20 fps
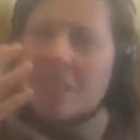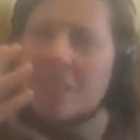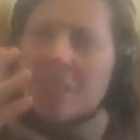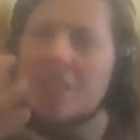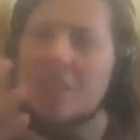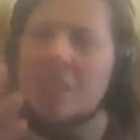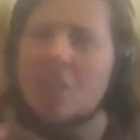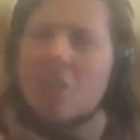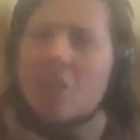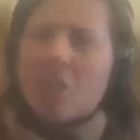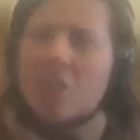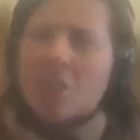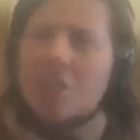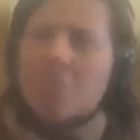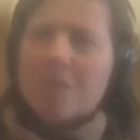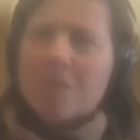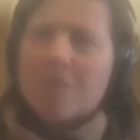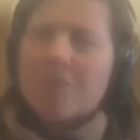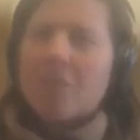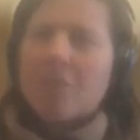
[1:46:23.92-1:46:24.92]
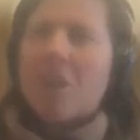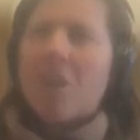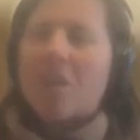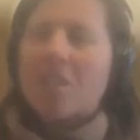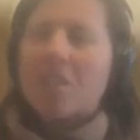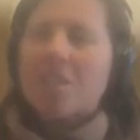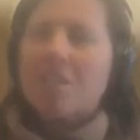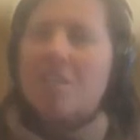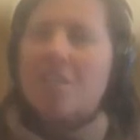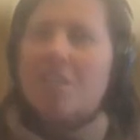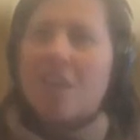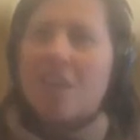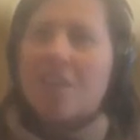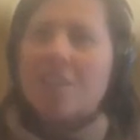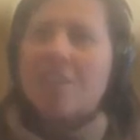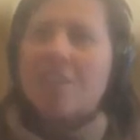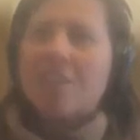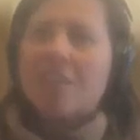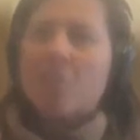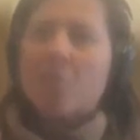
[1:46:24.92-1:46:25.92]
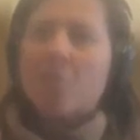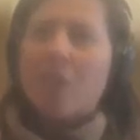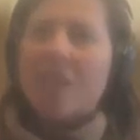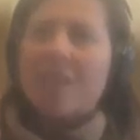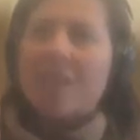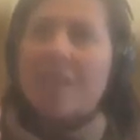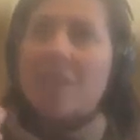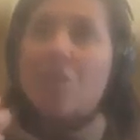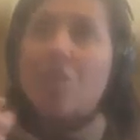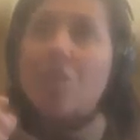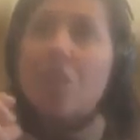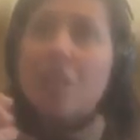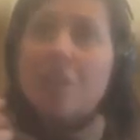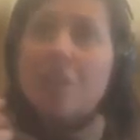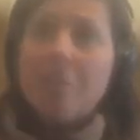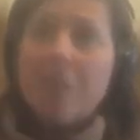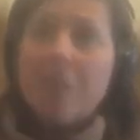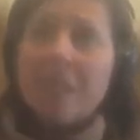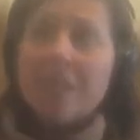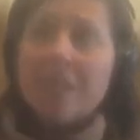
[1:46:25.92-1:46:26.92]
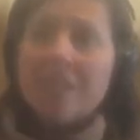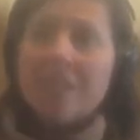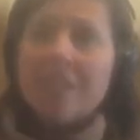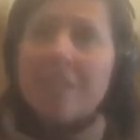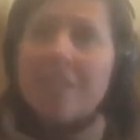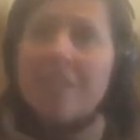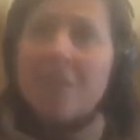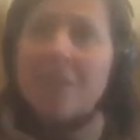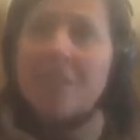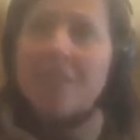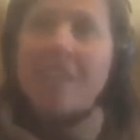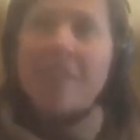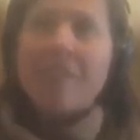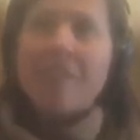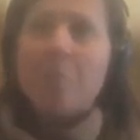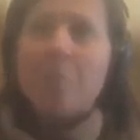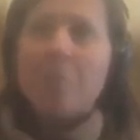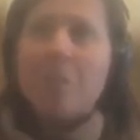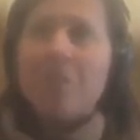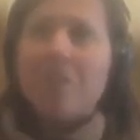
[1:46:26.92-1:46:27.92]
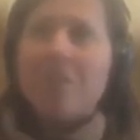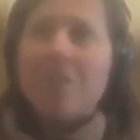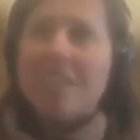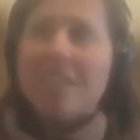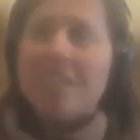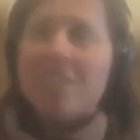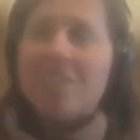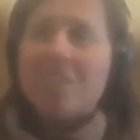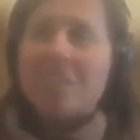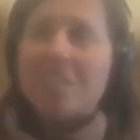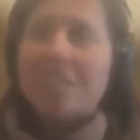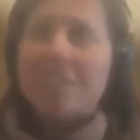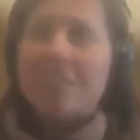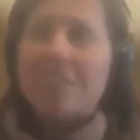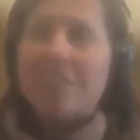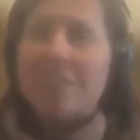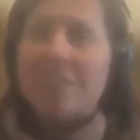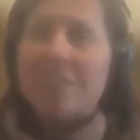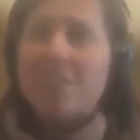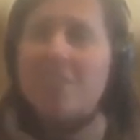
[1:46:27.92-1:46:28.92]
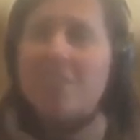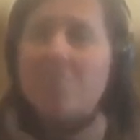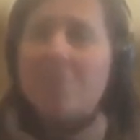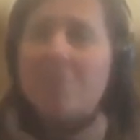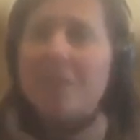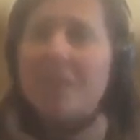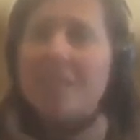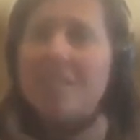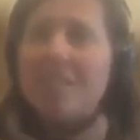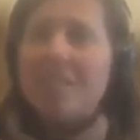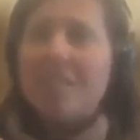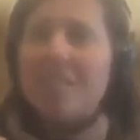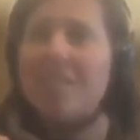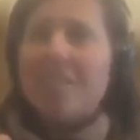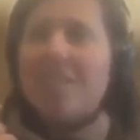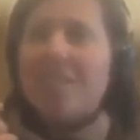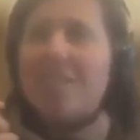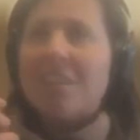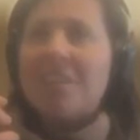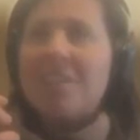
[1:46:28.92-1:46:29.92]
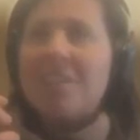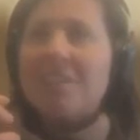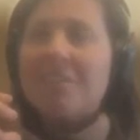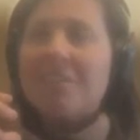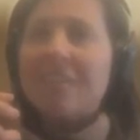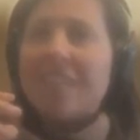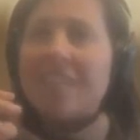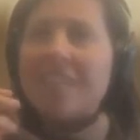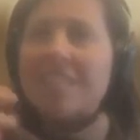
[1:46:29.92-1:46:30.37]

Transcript: an acknowledgement of loss of the way things could have been if you had never mutilated yourself in the first place, loss of